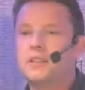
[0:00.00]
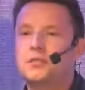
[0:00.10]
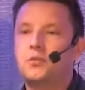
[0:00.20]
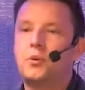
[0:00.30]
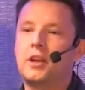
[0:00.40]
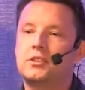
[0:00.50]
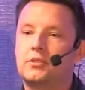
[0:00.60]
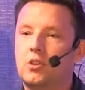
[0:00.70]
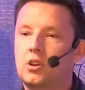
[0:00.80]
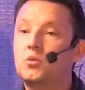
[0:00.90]
these four panels
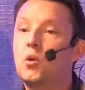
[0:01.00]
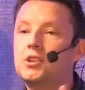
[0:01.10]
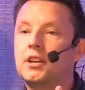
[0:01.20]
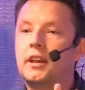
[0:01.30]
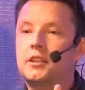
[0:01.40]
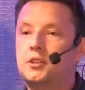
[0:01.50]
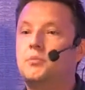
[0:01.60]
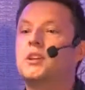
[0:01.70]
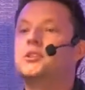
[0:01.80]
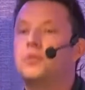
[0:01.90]
of glass work together to
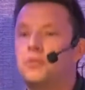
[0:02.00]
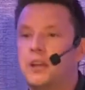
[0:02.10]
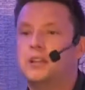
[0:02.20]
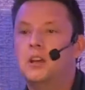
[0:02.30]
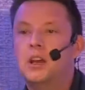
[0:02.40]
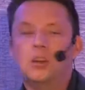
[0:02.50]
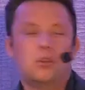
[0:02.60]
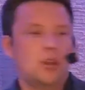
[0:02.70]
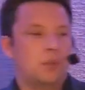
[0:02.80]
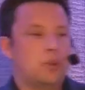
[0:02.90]
best reflect
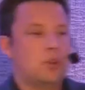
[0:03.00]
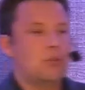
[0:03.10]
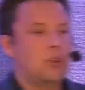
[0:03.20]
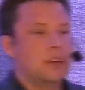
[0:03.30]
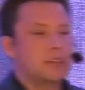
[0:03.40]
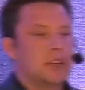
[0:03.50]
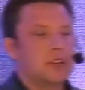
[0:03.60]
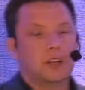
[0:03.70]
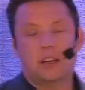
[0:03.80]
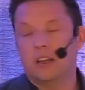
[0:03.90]
your company or organization